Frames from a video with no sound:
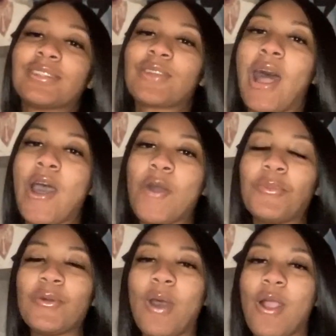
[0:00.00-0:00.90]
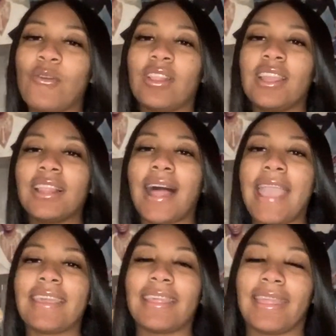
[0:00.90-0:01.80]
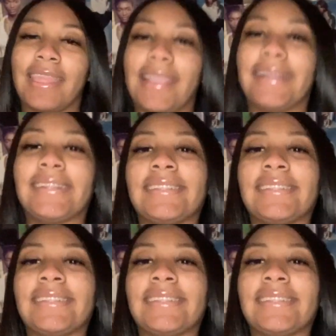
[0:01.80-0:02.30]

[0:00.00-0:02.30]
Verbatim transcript: so i hope you all really like this